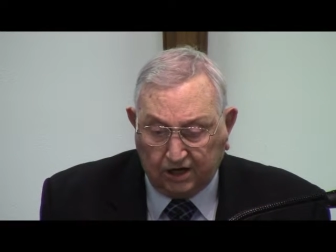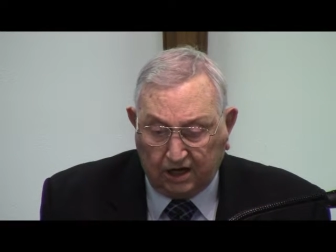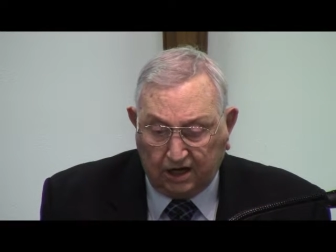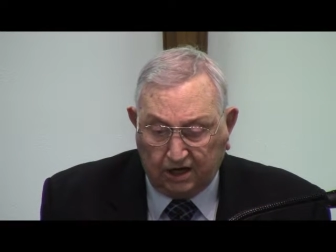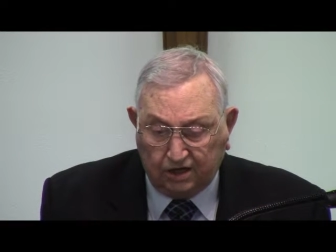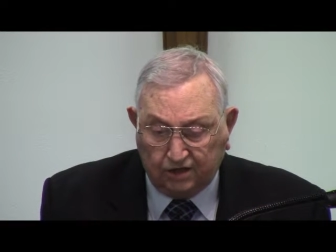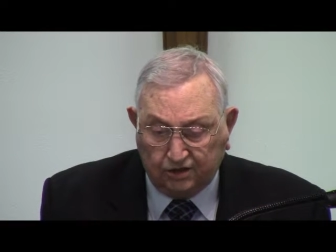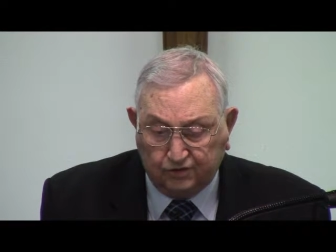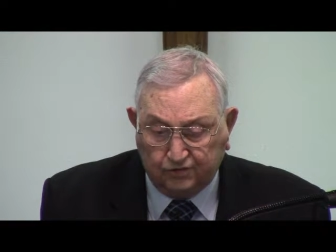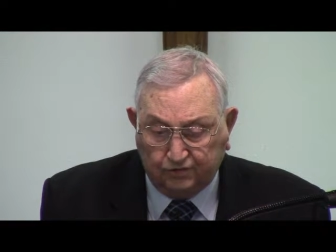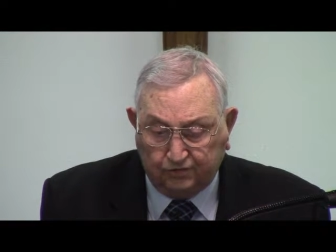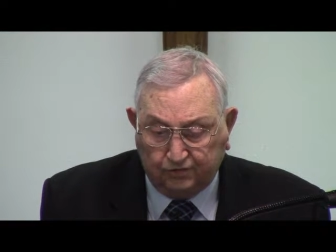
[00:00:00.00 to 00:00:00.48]

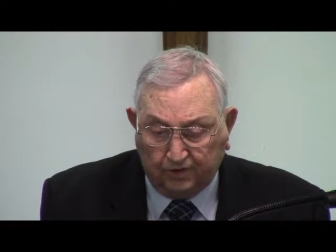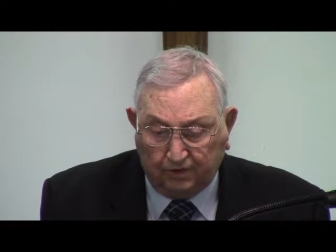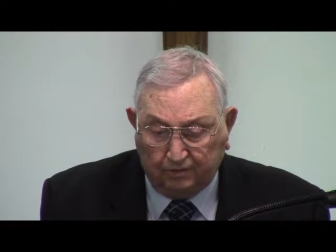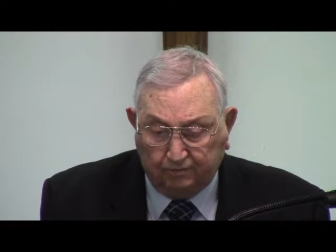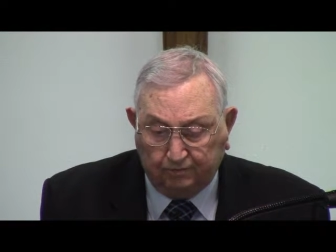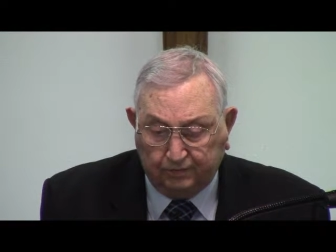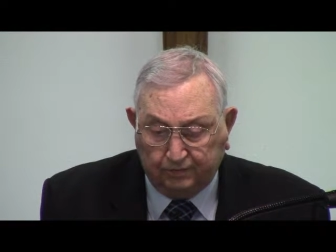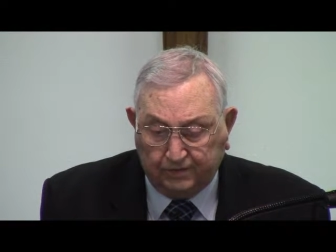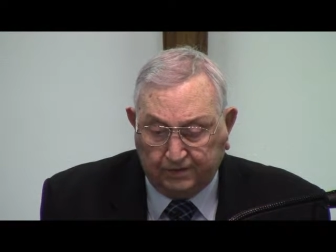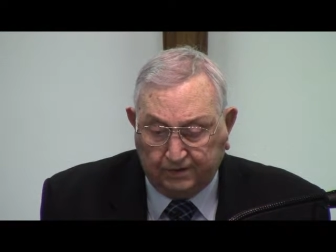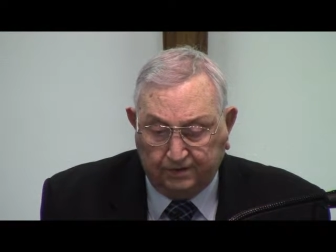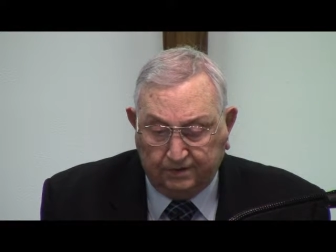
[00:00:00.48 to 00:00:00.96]
us
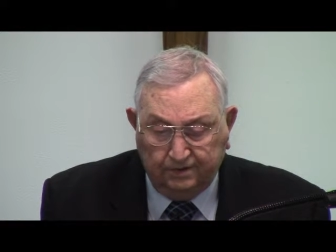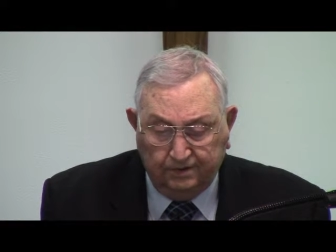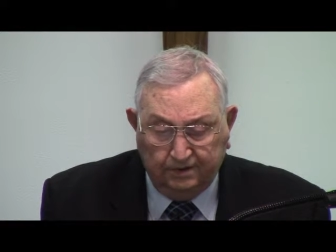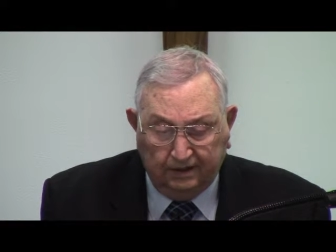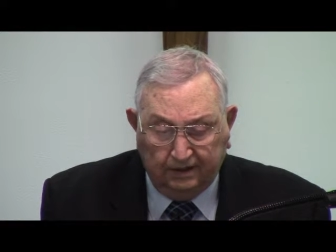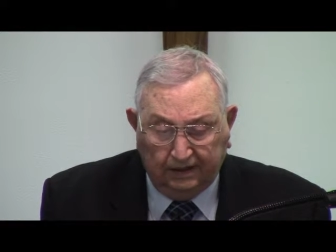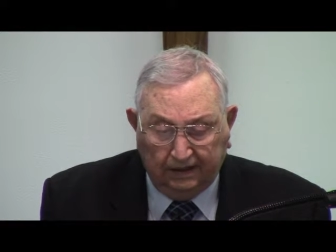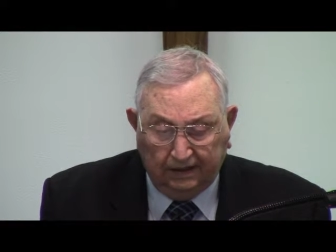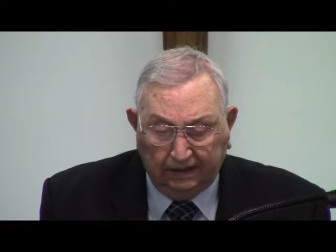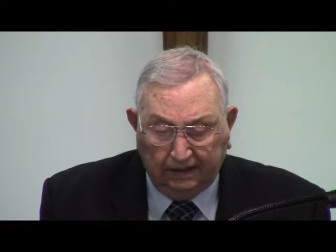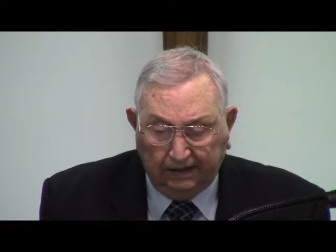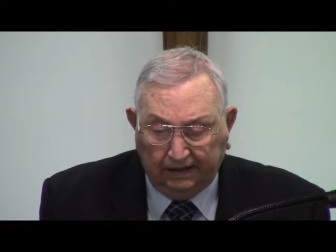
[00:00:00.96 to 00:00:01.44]
from
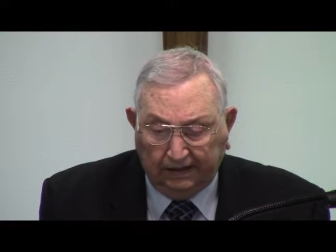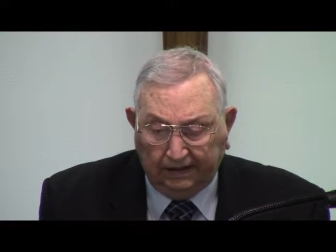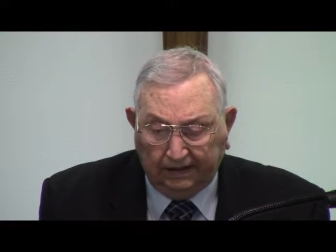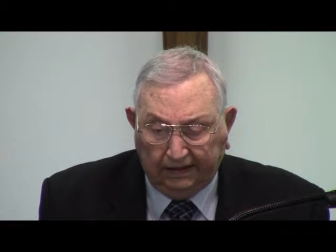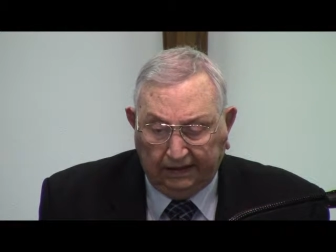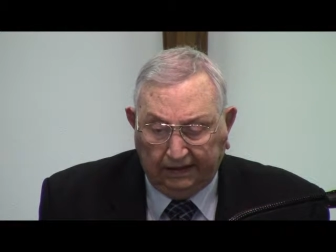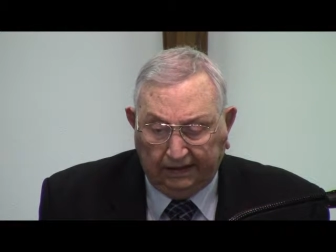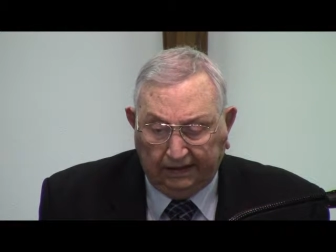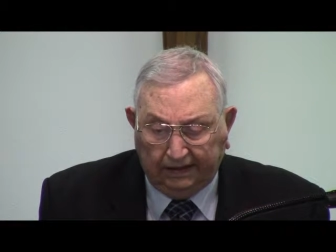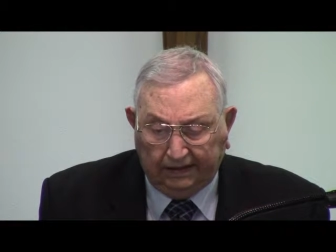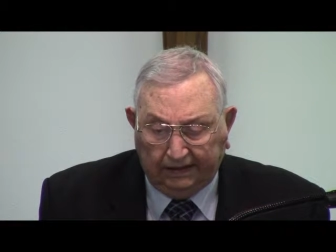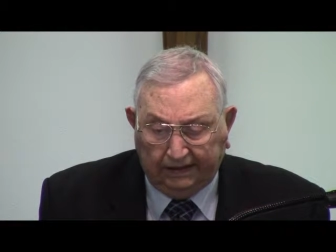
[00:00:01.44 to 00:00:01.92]

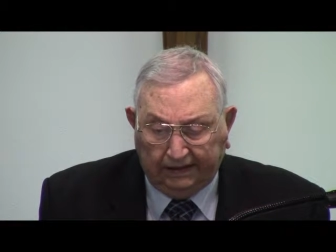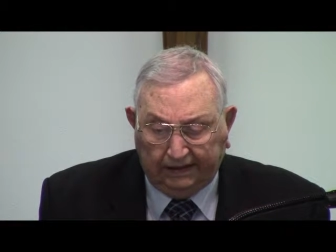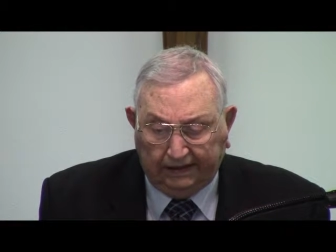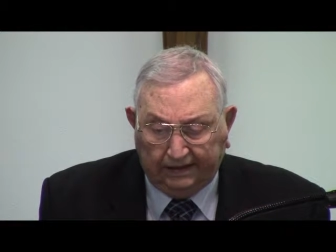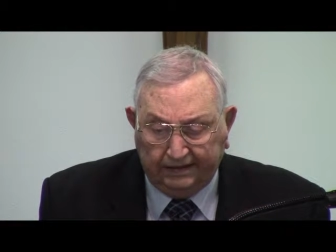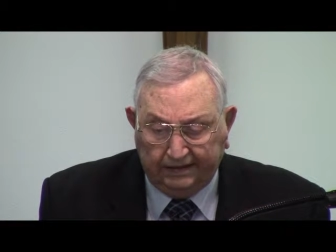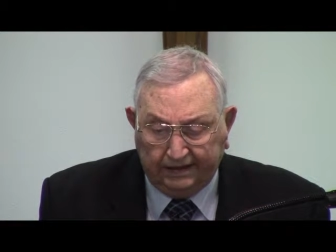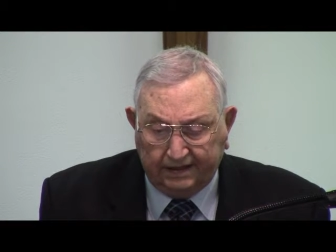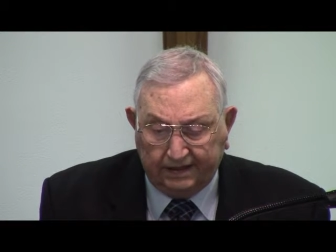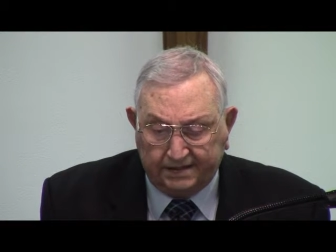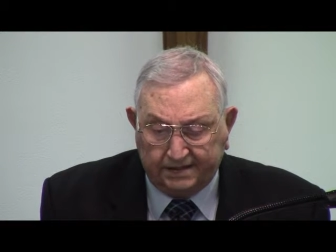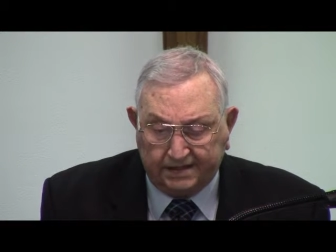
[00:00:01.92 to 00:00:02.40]

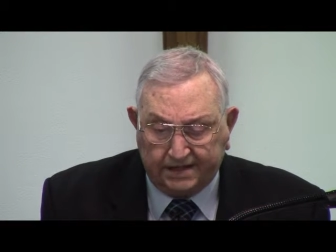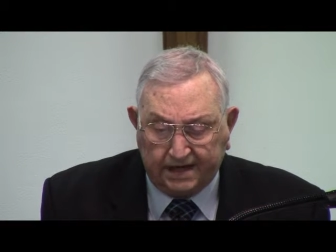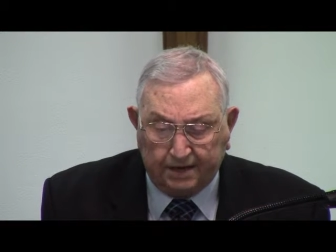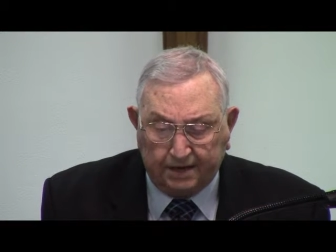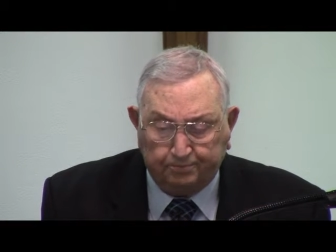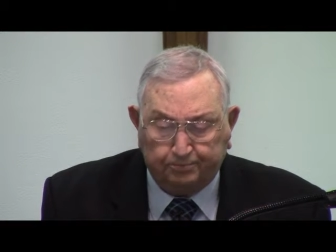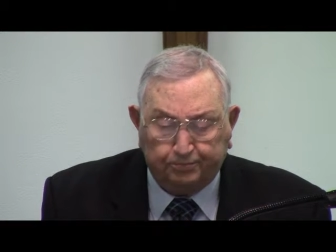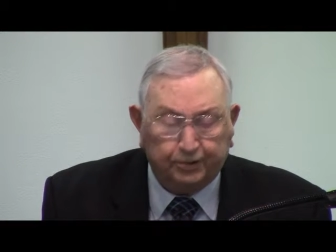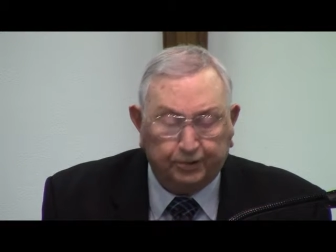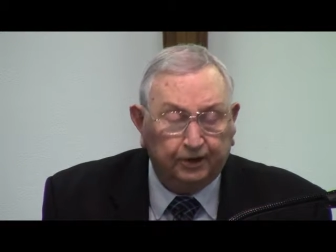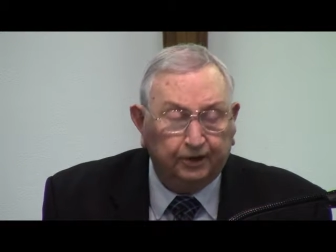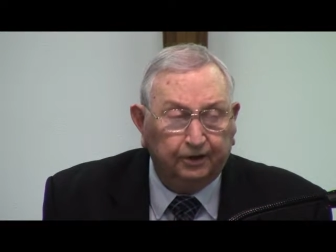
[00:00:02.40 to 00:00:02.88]
uh, the
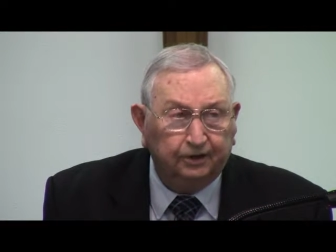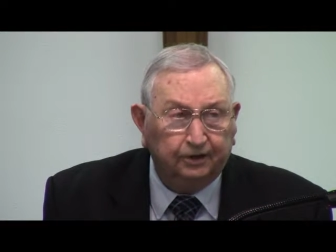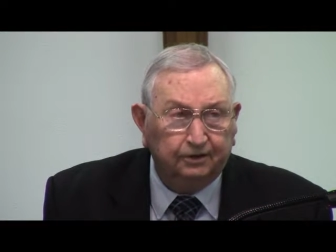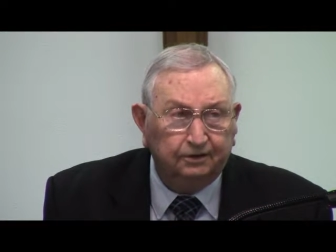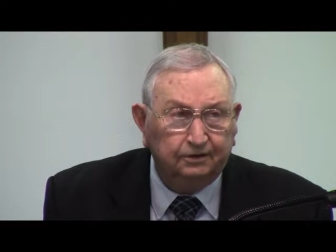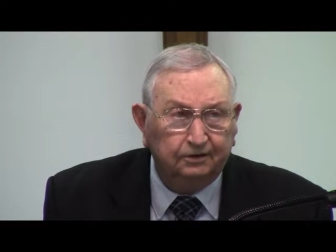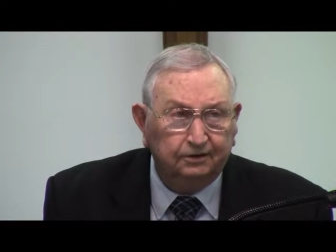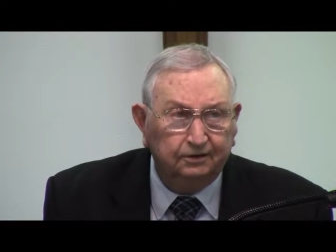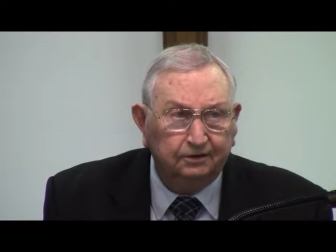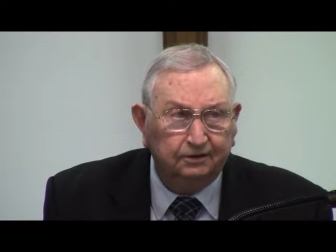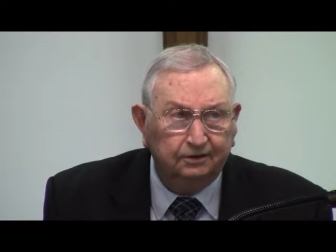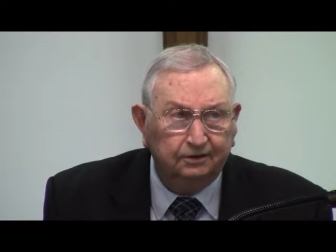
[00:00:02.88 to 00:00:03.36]
tempter